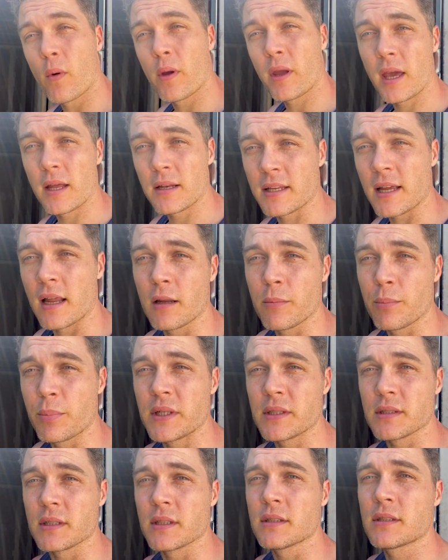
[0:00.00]
we get down to
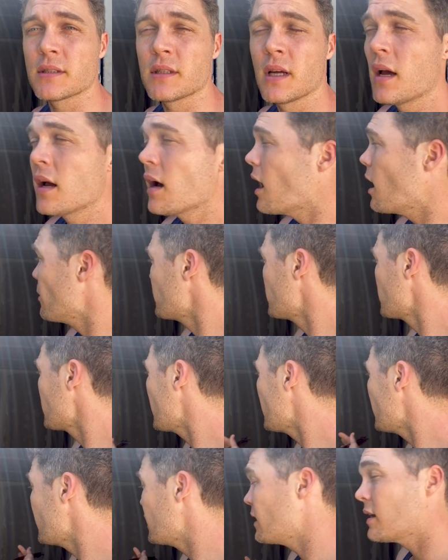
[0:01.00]
business, I'm going to
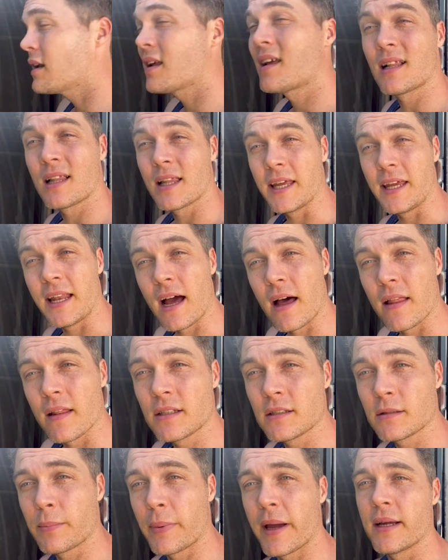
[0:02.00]
get in, clean out the
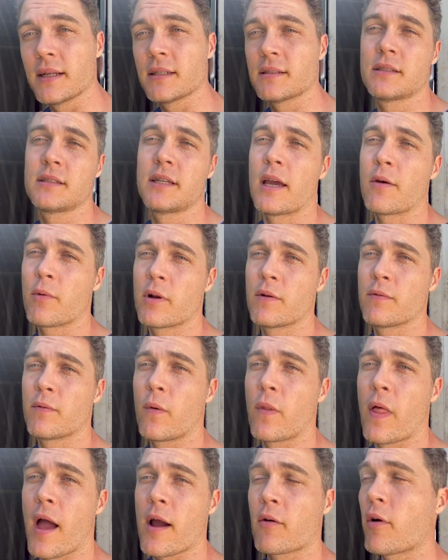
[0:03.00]
space, get rid of all that